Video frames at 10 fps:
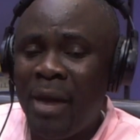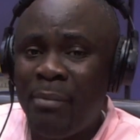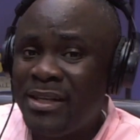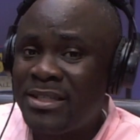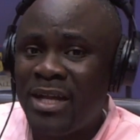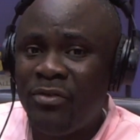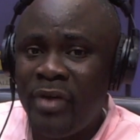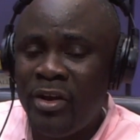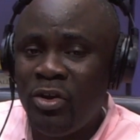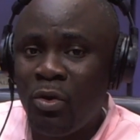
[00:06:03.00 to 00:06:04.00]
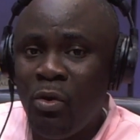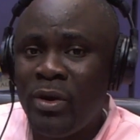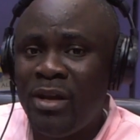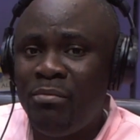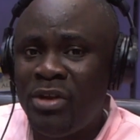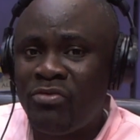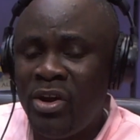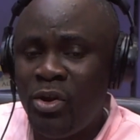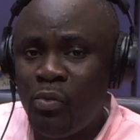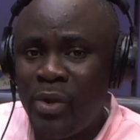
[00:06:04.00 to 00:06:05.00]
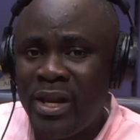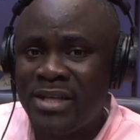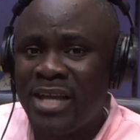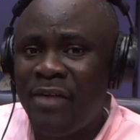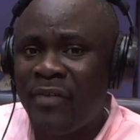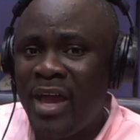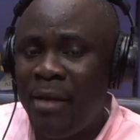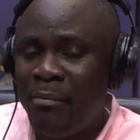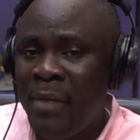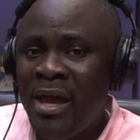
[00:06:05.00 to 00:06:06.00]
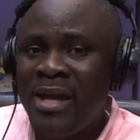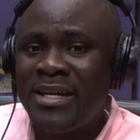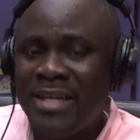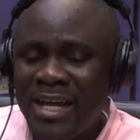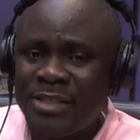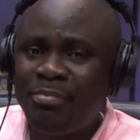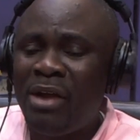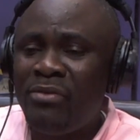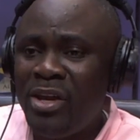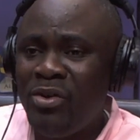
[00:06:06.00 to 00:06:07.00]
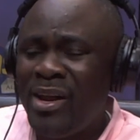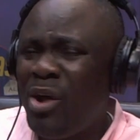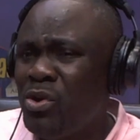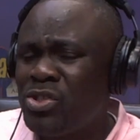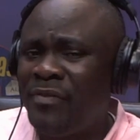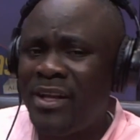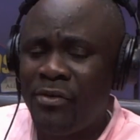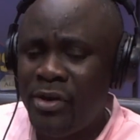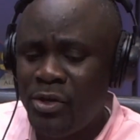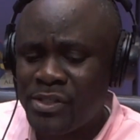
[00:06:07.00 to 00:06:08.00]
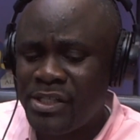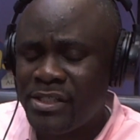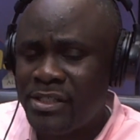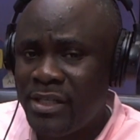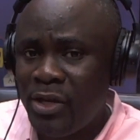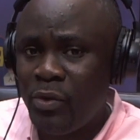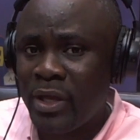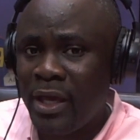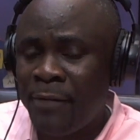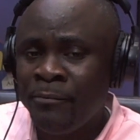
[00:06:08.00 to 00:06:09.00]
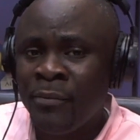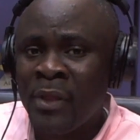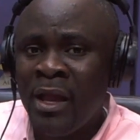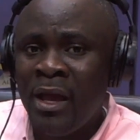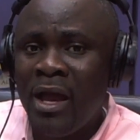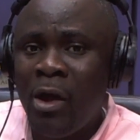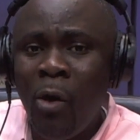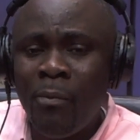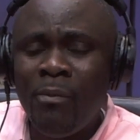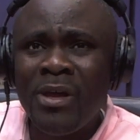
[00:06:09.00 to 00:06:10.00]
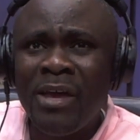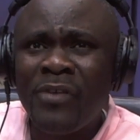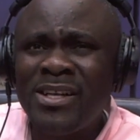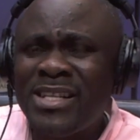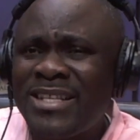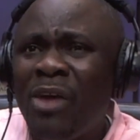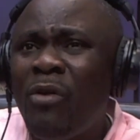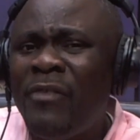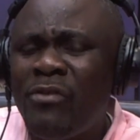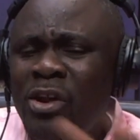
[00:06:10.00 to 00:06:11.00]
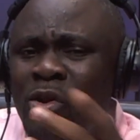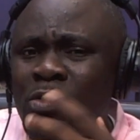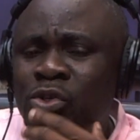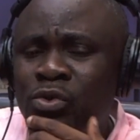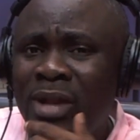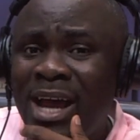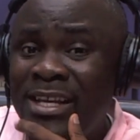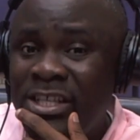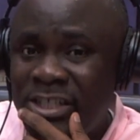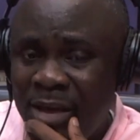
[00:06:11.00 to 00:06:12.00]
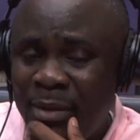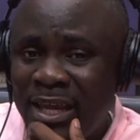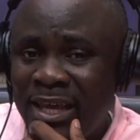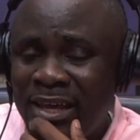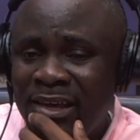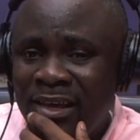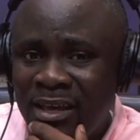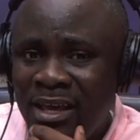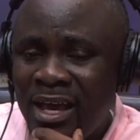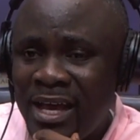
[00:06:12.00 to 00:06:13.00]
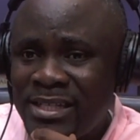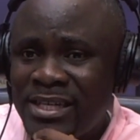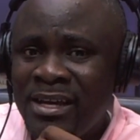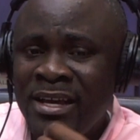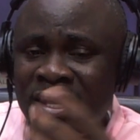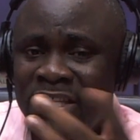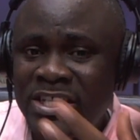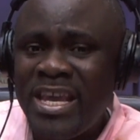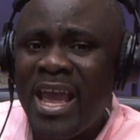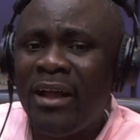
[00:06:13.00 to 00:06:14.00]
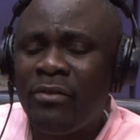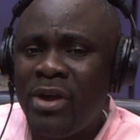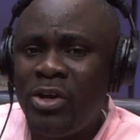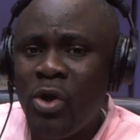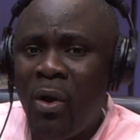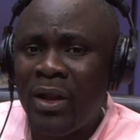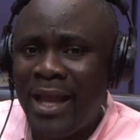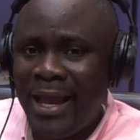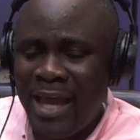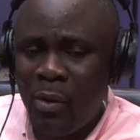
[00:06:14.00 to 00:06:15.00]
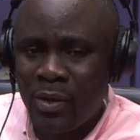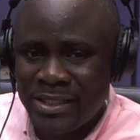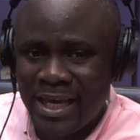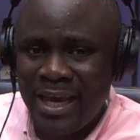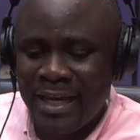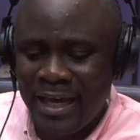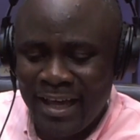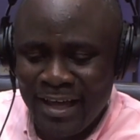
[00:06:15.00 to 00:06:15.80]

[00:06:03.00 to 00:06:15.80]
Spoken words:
Amansan Radio, Golden Beat Radio, Winners FM, NASPA Radio, and a host of other radio stations in the UK. Hope your friends say Sankofa Radio, Stuttgart in Germany. Yes. GL Radio Online, China.